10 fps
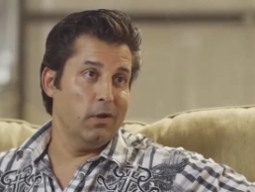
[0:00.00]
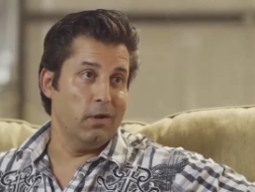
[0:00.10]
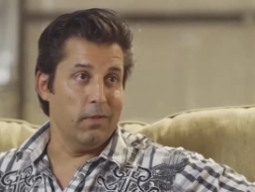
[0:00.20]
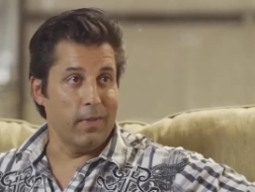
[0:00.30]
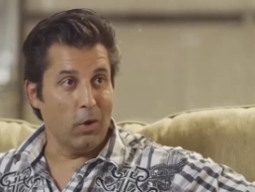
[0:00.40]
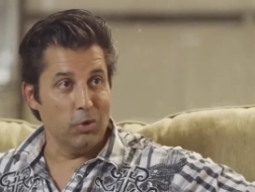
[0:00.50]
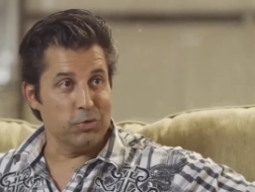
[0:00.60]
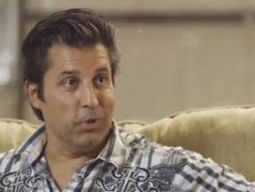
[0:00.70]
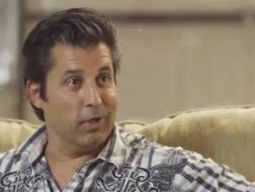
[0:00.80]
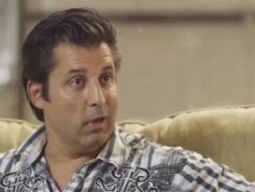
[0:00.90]
and then they
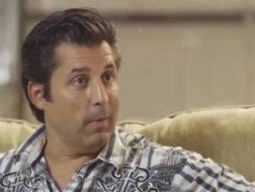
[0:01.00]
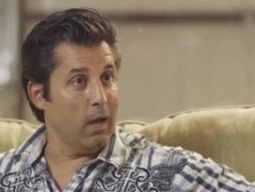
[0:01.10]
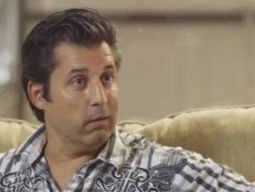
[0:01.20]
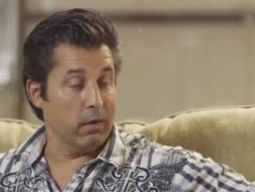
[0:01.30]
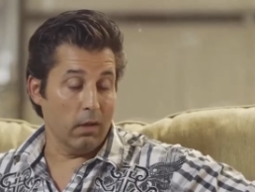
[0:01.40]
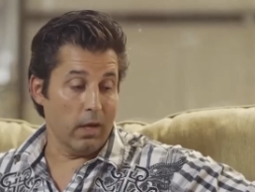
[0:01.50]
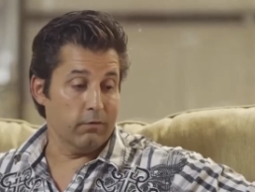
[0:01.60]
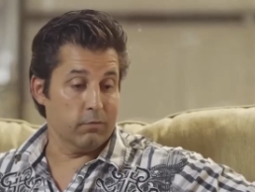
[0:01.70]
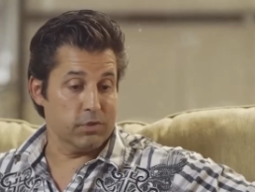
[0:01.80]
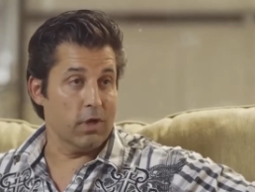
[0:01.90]
ultimately come out and a lot
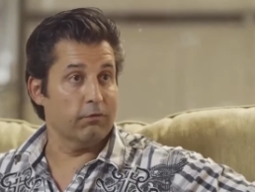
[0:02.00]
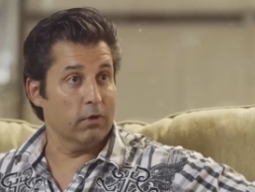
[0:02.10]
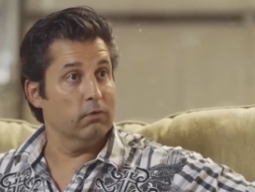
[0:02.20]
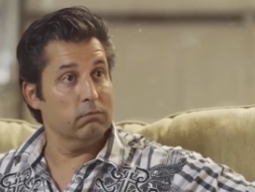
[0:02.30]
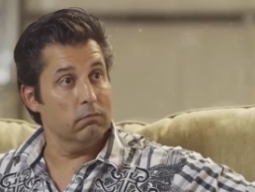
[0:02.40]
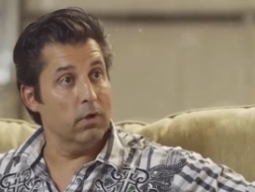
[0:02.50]
of them suffer